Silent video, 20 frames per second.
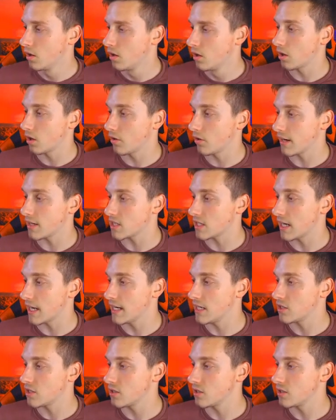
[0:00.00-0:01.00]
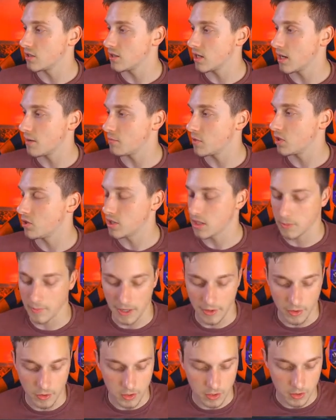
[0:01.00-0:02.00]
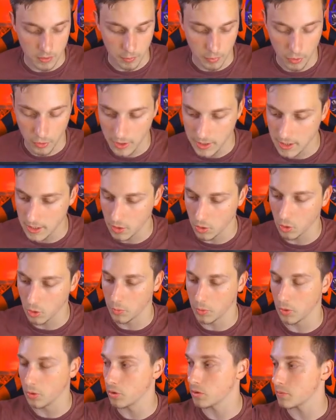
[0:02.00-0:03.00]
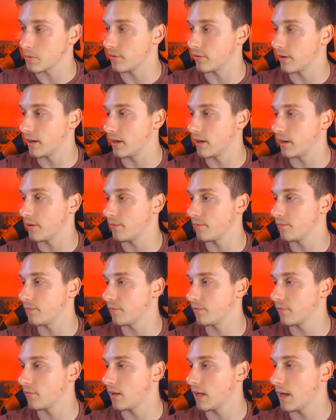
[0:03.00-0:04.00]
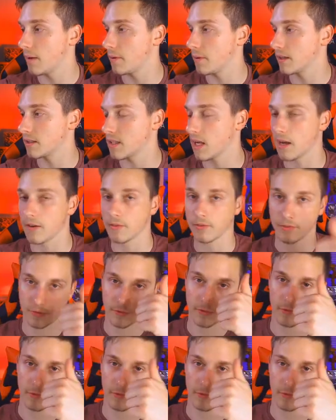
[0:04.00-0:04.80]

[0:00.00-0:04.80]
Congratulations, Eugene, man. Those are some pretty cool pulls, my friend. Epic stuff.